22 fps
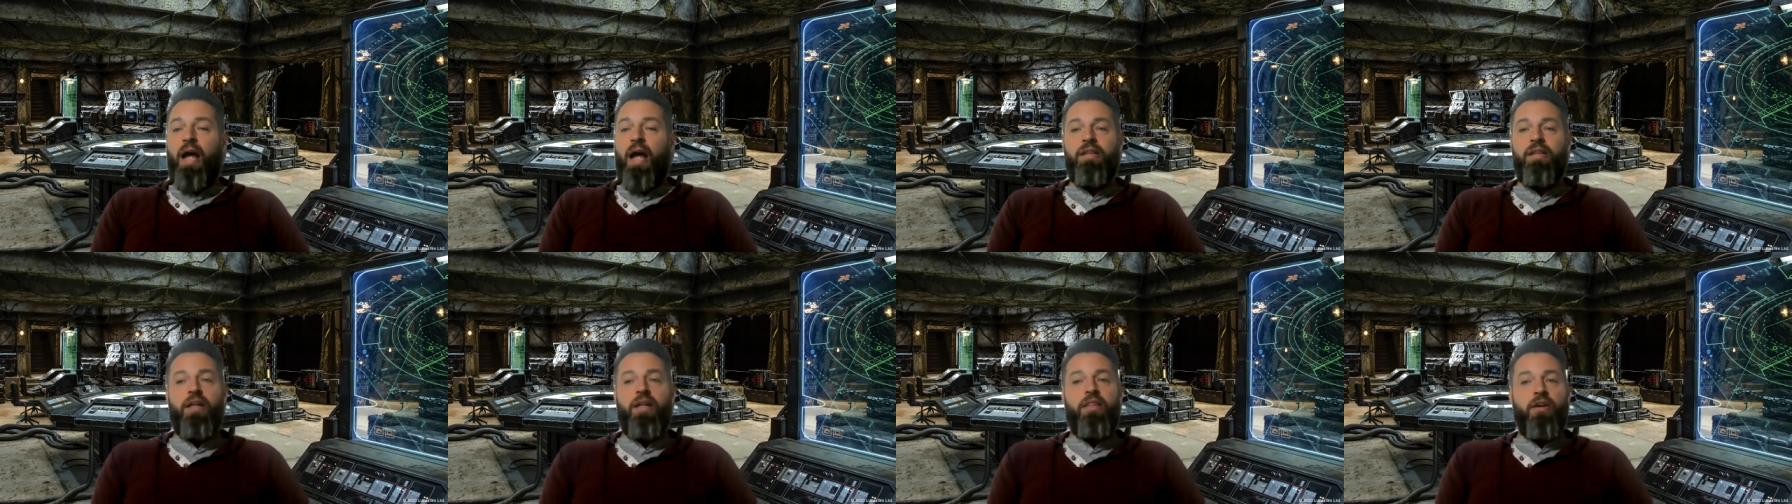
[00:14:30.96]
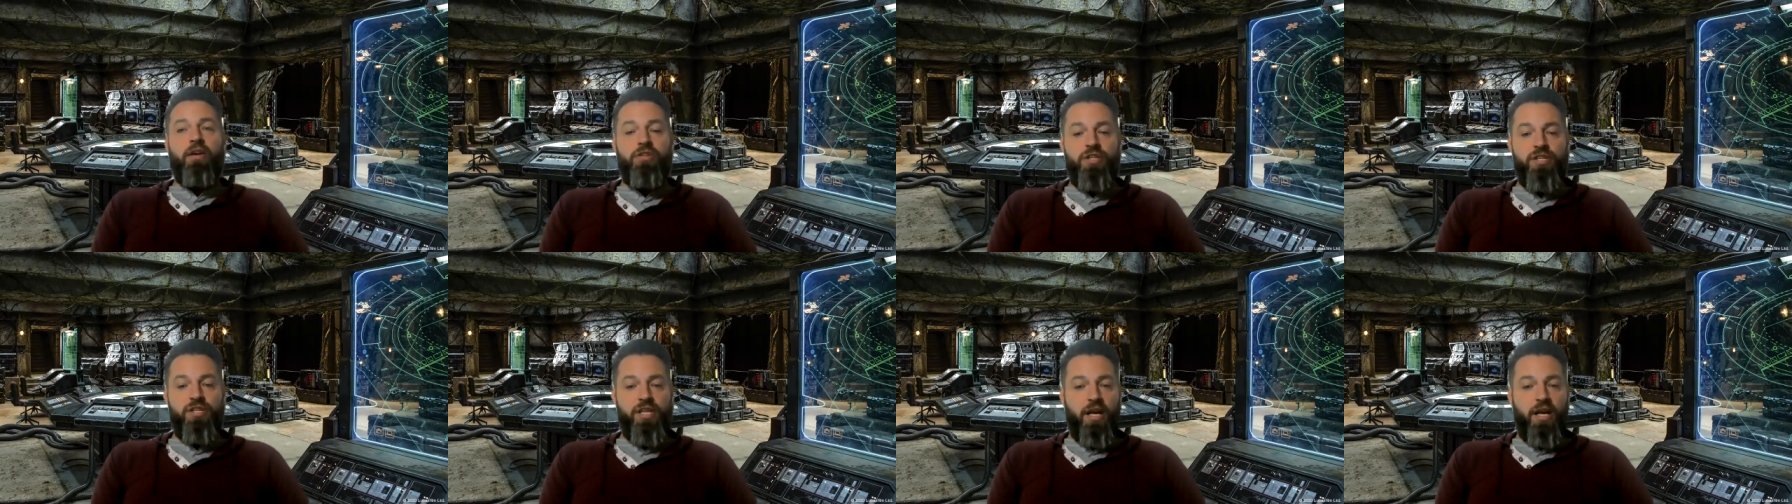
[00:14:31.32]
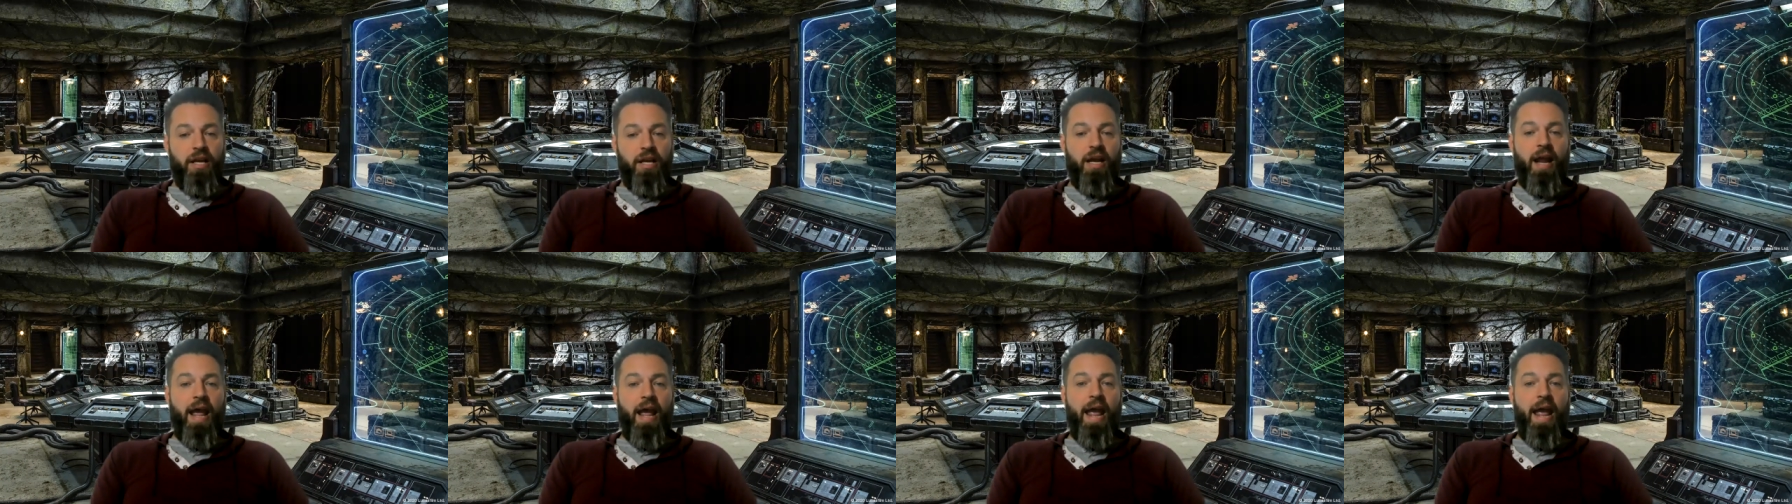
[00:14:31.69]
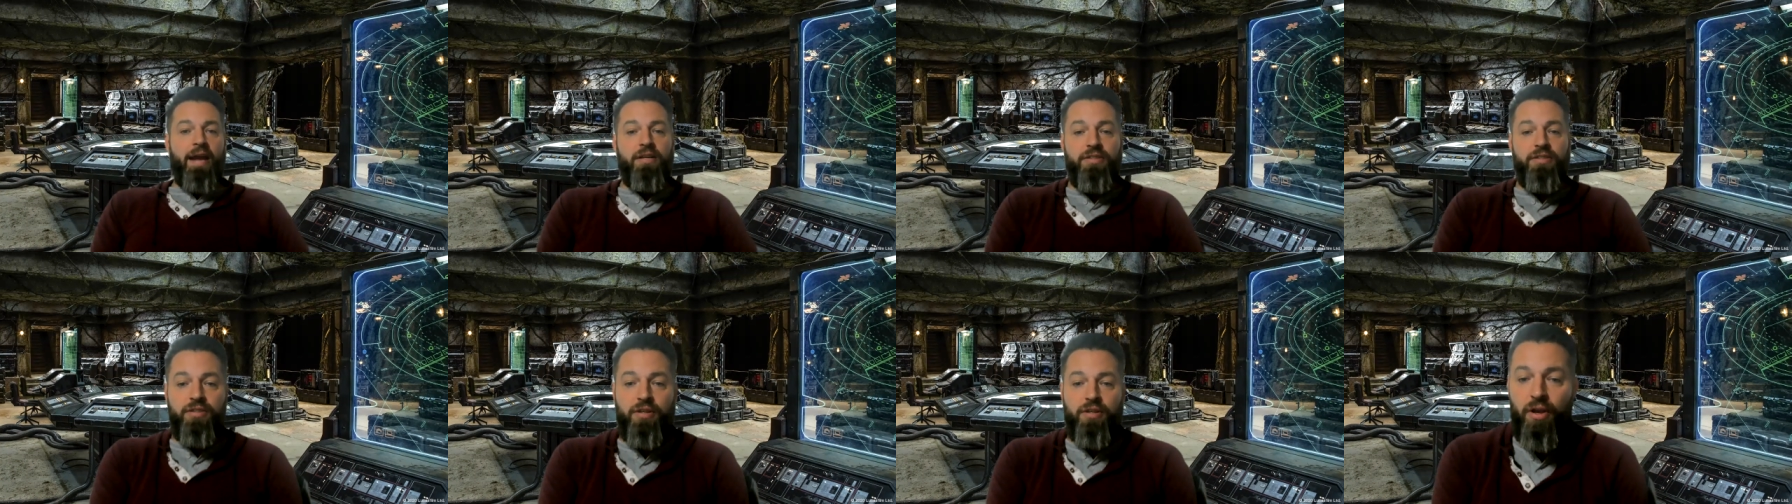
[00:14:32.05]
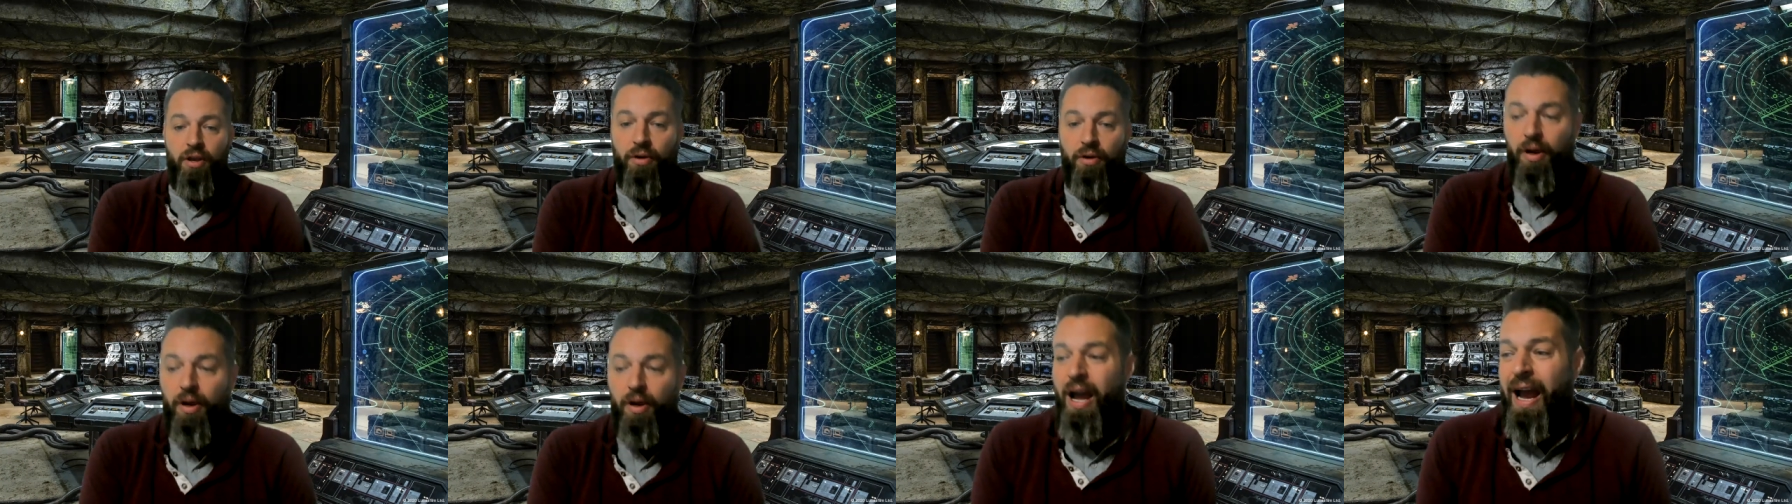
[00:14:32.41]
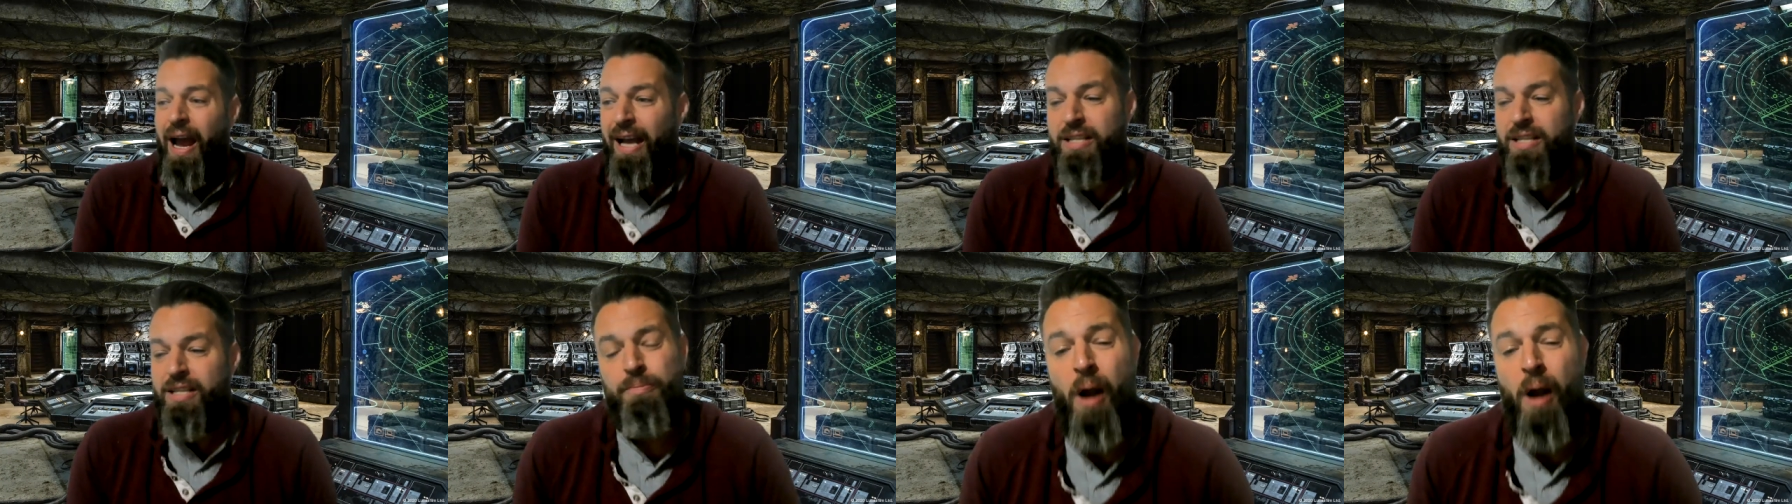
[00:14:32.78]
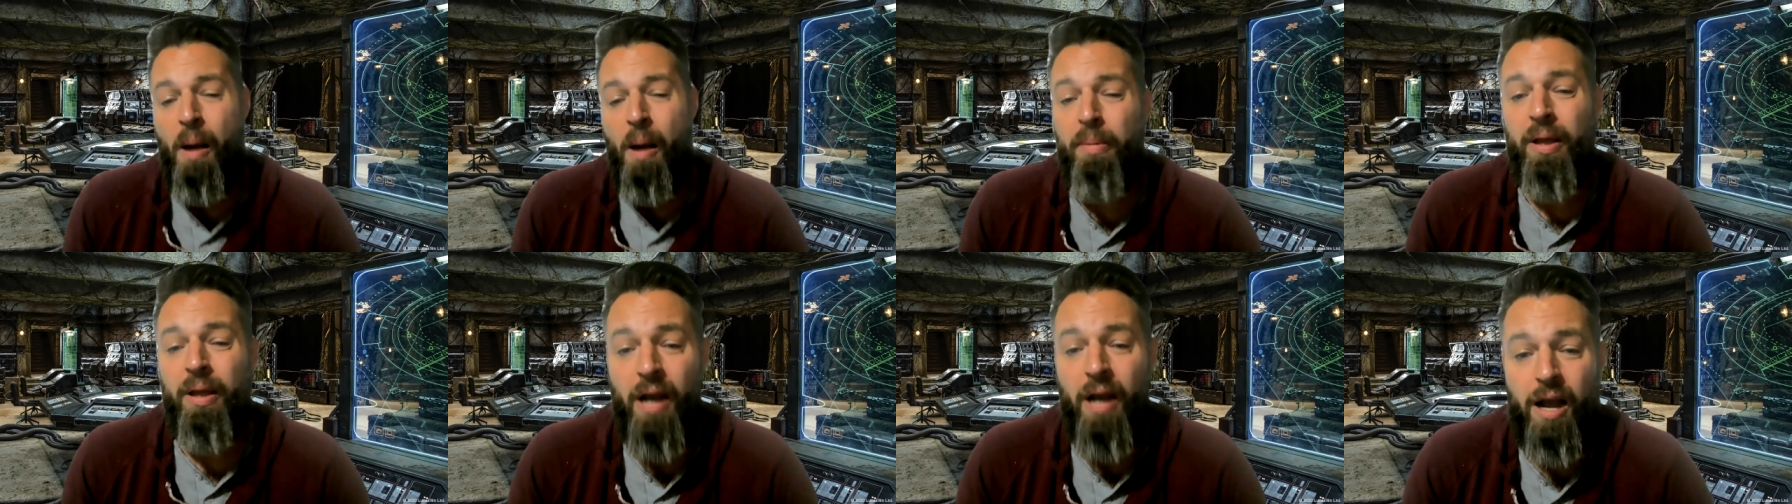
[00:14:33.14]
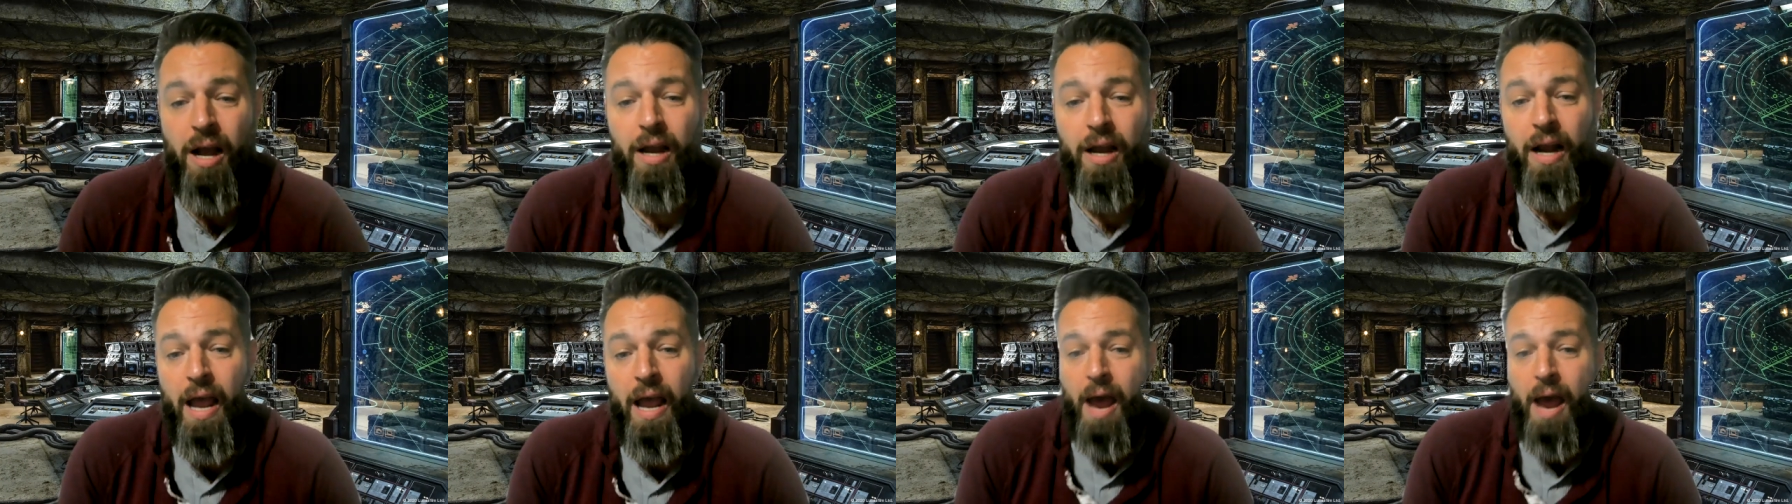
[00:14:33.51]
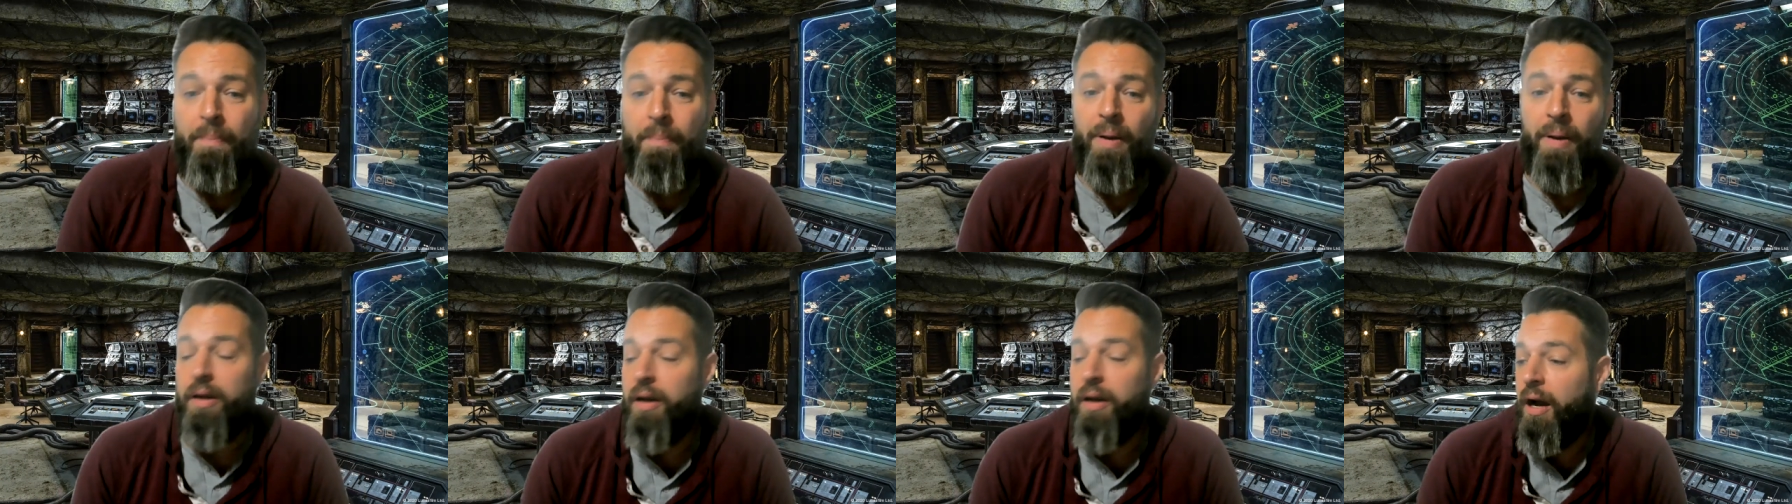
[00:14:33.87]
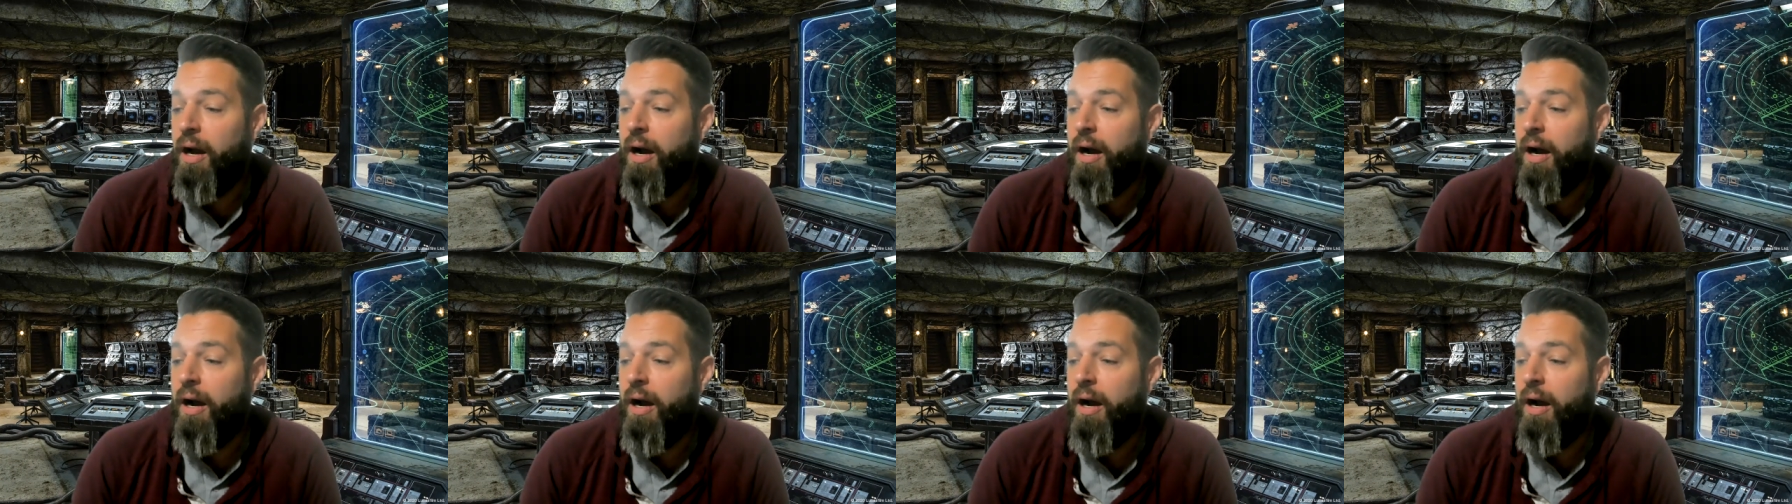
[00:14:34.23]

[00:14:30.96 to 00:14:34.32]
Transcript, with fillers: and that they're just going to get handed to you, it's probably not going to happen.